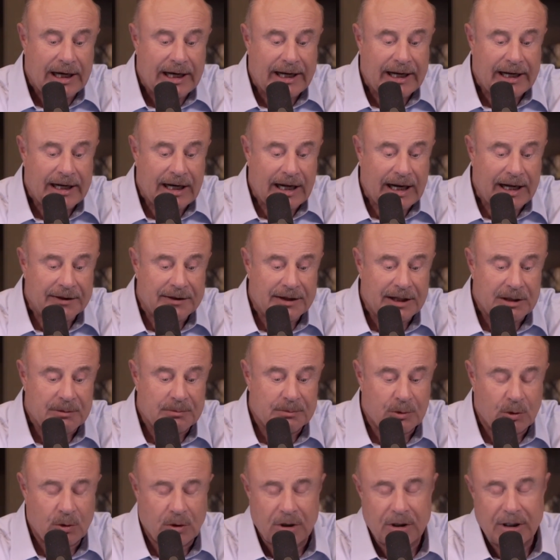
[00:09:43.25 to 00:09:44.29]
and I think
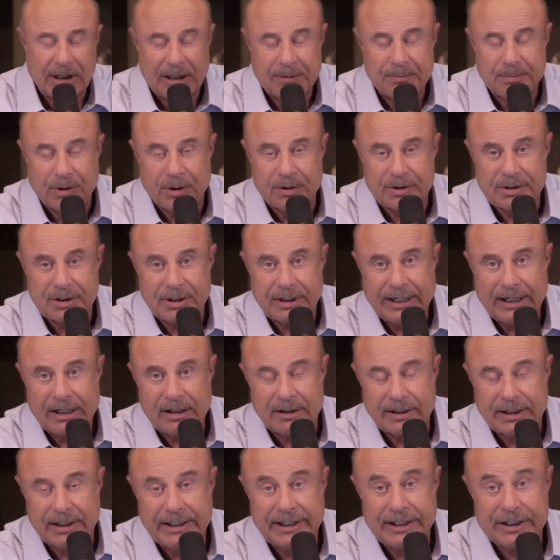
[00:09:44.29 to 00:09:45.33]
borderline
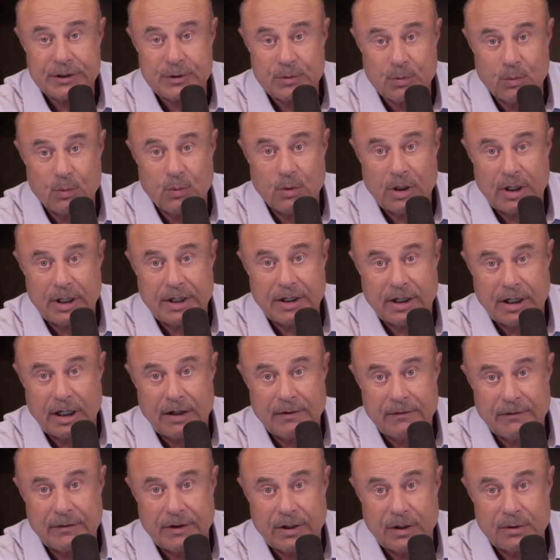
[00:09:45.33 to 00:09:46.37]
personality is one
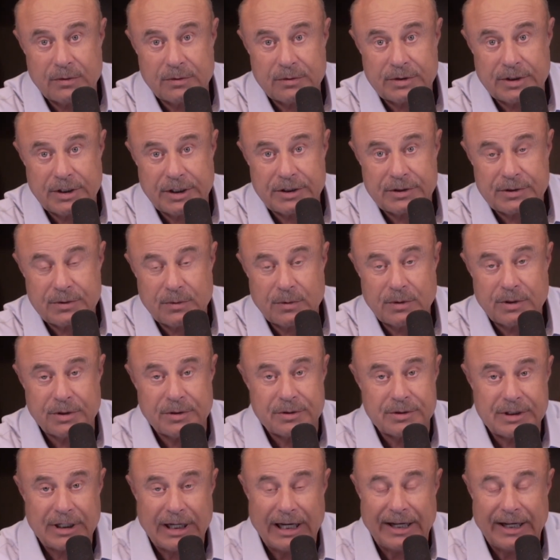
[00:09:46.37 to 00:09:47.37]
of those disorders.